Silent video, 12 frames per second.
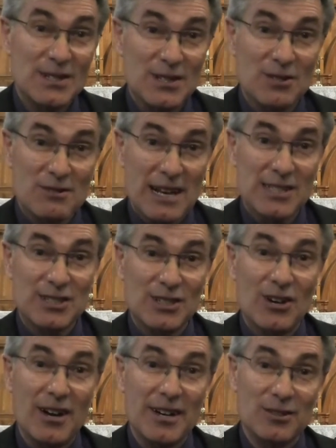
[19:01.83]
to trust
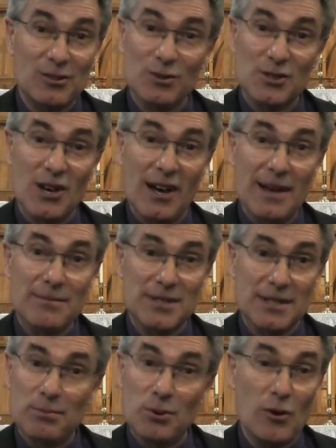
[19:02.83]
God at all times
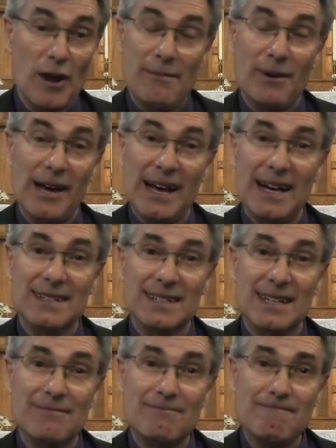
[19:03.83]
and to pour out my heart to
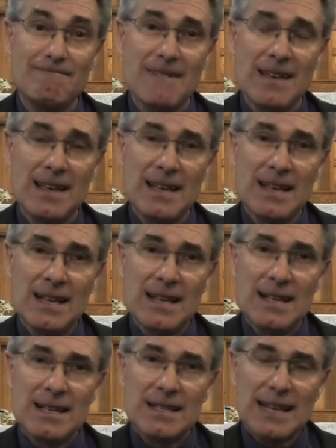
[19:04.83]
Him.
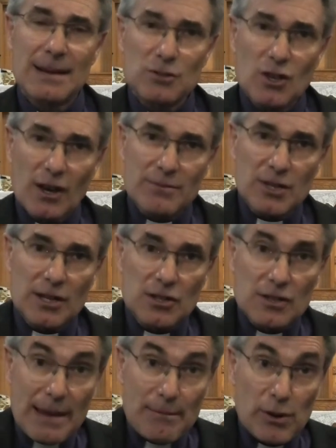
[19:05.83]
Sometimes I
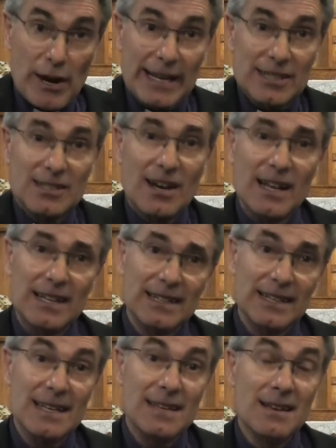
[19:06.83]
do that praying
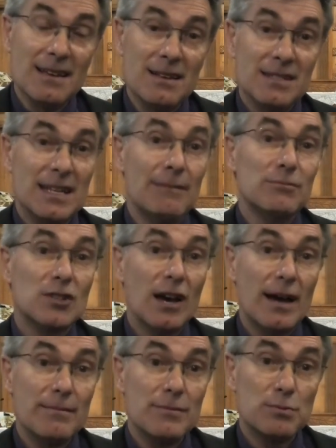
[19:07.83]
silently,
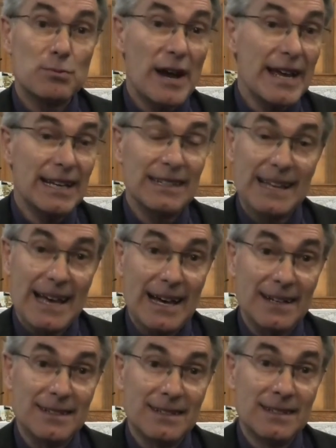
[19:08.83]
sometimes praying
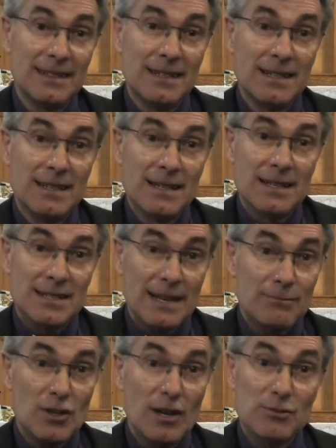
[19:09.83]
aloud,
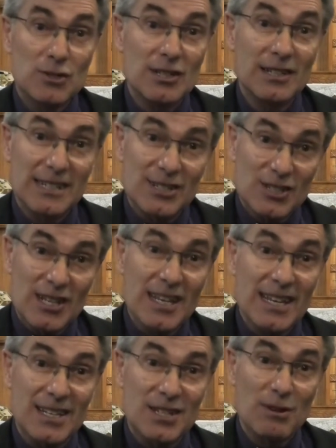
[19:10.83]
sometimes still in
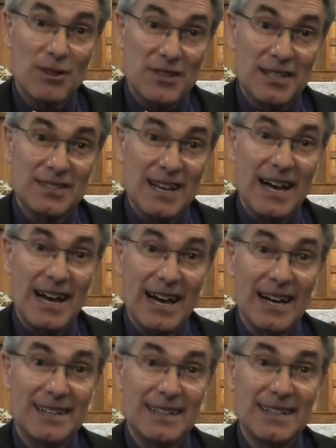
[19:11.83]
tears when things are
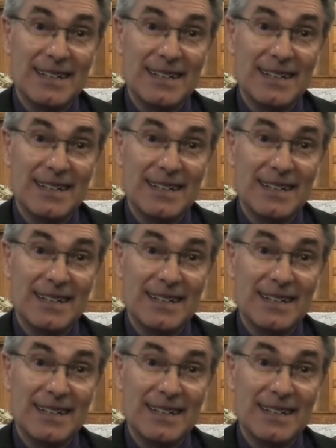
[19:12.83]
hard.